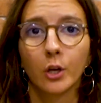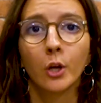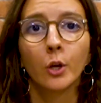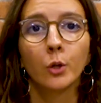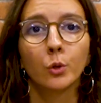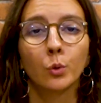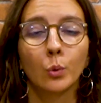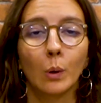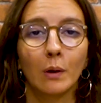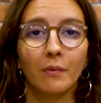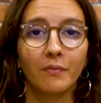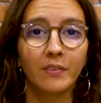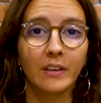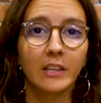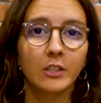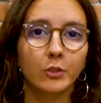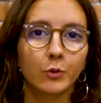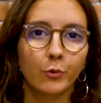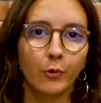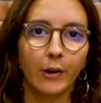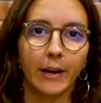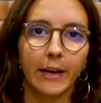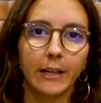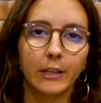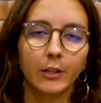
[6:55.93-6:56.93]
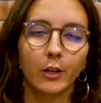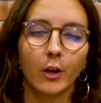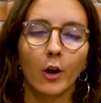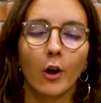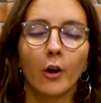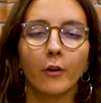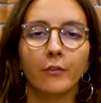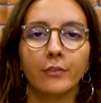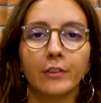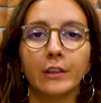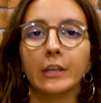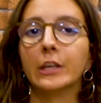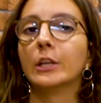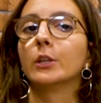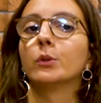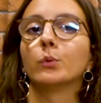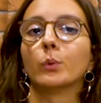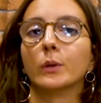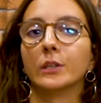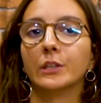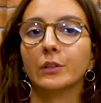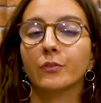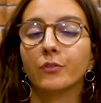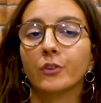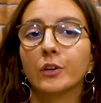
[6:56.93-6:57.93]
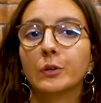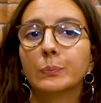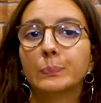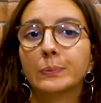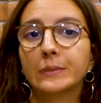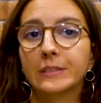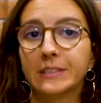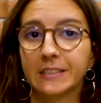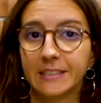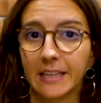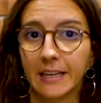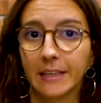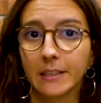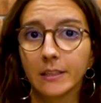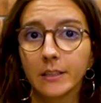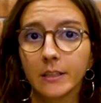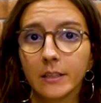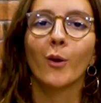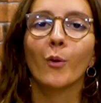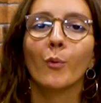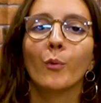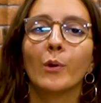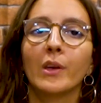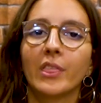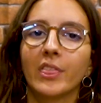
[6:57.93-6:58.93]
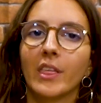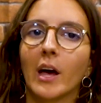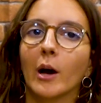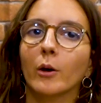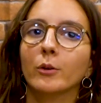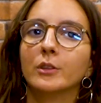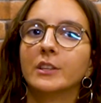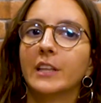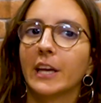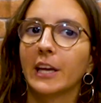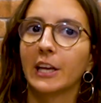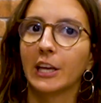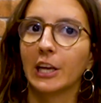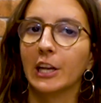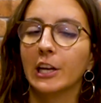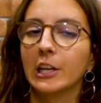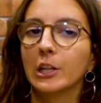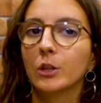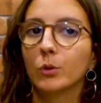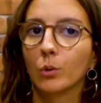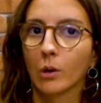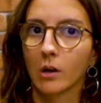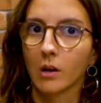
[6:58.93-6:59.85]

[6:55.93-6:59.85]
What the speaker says: to a fixed rate of the 24% without taking into